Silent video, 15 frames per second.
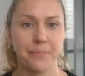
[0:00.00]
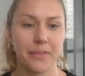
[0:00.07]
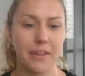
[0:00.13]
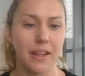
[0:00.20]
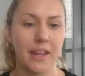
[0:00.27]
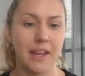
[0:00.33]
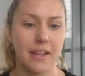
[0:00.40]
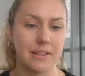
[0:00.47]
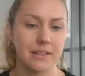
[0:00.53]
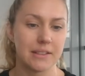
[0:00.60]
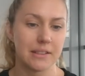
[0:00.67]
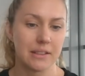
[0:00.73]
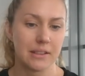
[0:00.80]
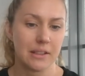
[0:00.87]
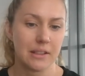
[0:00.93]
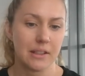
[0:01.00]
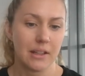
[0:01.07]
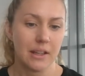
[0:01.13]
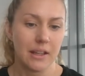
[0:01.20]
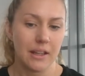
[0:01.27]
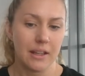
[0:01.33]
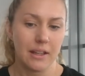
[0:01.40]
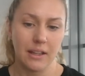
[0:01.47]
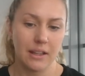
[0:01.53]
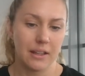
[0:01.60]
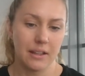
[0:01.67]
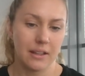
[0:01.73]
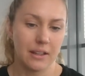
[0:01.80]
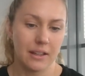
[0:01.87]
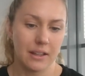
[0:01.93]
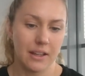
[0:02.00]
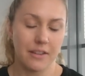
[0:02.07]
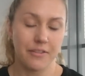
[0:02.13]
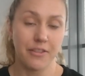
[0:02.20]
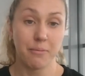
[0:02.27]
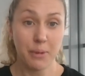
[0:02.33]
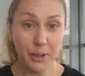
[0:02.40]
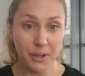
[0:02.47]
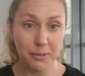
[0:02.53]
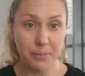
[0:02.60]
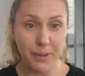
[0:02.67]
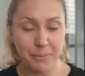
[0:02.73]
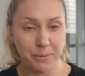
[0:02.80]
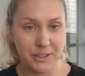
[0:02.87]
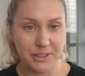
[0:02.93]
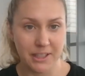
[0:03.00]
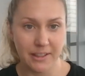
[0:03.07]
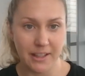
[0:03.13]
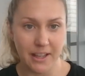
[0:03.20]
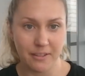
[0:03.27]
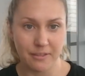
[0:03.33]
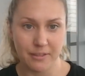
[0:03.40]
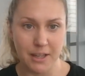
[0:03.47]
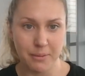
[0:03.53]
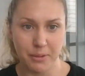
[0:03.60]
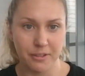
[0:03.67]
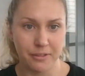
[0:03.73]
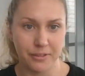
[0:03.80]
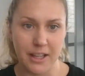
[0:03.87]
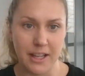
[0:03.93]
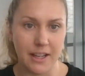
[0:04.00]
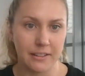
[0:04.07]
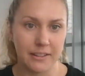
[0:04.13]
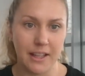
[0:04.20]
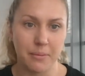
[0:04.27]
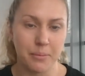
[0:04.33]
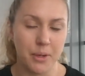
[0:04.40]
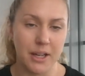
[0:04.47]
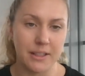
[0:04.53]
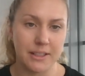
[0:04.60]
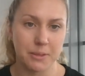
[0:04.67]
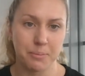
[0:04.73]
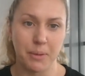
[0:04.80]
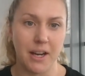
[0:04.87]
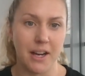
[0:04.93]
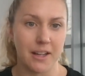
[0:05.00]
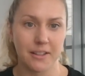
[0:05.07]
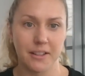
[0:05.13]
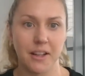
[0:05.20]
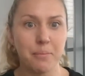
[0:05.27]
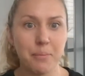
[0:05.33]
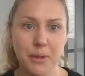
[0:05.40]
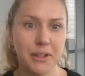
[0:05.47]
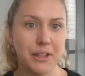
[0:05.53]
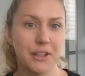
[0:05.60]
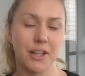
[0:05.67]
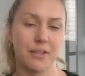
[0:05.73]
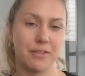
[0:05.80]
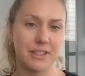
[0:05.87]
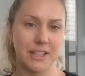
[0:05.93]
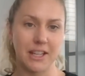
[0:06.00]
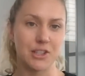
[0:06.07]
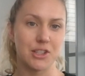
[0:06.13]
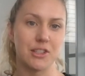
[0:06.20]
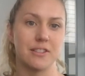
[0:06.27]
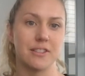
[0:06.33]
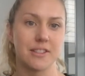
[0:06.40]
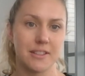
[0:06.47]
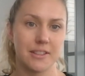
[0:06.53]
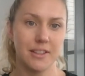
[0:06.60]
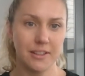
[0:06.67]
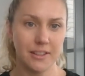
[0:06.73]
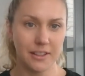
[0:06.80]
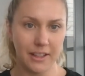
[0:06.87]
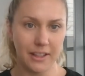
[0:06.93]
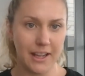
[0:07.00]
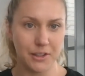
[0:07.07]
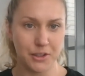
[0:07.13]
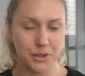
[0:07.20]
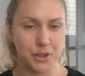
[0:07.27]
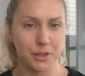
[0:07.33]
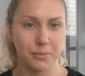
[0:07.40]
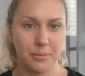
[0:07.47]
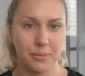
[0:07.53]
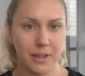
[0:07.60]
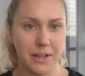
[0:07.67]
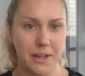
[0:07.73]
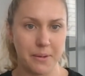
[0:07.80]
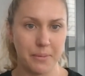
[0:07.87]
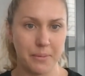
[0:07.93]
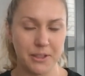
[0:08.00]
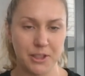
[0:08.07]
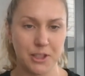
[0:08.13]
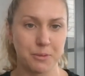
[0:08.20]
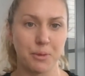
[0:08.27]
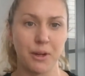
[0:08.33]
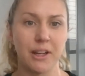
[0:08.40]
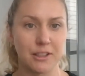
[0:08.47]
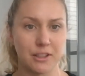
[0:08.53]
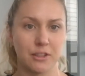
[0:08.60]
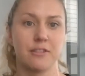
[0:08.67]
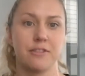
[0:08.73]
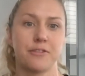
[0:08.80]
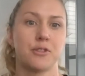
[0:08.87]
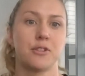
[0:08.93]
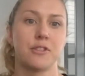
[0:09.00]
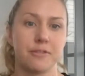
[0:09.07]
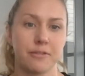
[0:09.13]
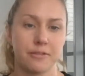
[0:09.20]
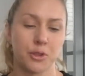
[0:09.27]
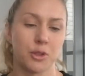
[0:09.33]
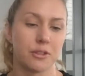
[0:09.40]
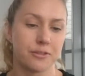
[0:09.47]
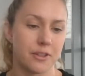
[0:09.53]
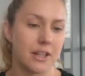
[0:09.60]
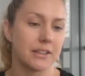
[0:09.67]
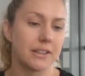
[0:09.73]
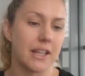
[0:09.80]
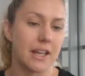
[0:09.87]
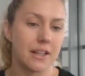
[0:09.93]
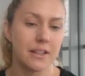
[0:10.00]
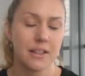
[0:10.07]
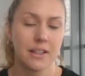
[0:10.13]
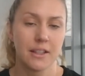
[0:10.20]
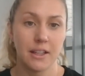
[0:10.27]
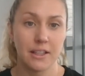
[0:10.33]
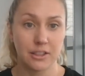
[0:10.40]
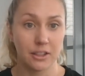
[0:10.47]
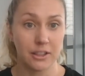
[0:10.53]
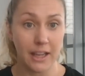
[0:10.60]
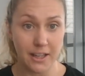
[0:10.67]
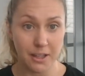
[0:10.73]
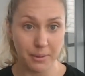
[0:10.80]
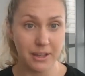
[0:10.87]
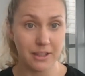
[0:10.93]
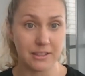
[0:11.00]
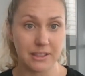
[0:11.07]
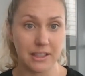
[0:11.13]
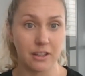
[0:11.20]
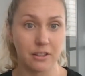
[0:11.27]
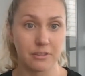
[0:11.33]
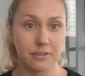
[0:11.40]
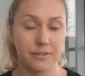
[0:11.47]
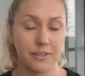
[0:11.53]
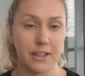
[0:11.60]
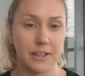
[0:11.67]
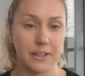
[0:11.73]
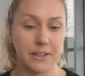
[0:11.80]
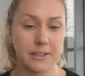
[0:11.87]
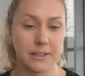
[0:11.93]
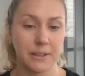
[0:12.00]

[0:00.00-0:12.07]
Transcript: And if 1 million people see that rainbow flag, that might spark 1 million conversations in the lounge room, and just bring it to the forefront that it's okay to be yourself, and,